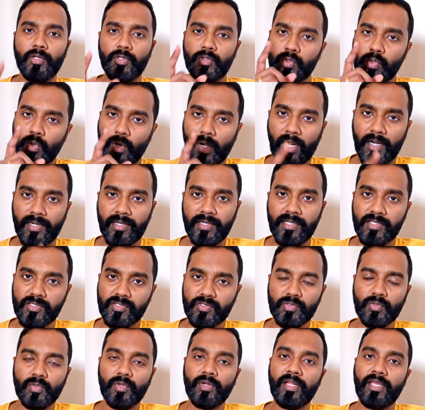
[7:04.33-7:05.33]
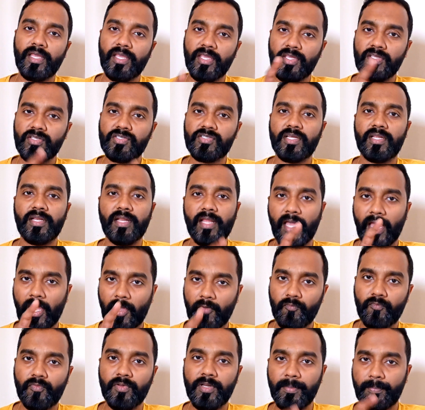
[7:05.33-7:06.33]
you understood each and
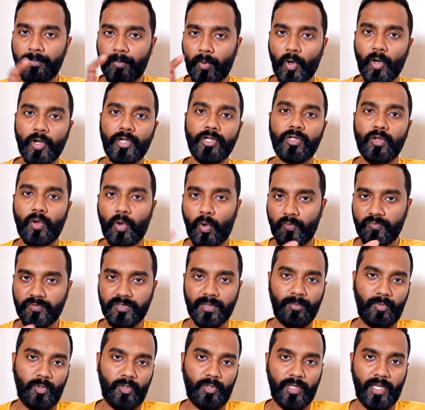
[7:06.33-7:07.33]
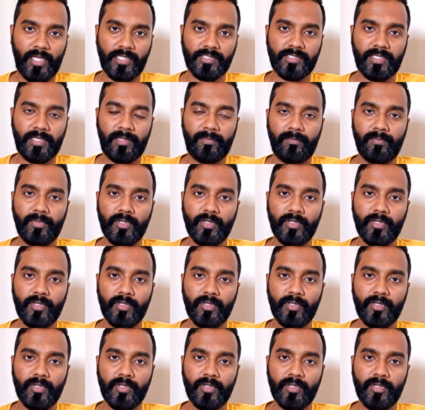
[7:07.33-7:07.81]
every point of the book actually.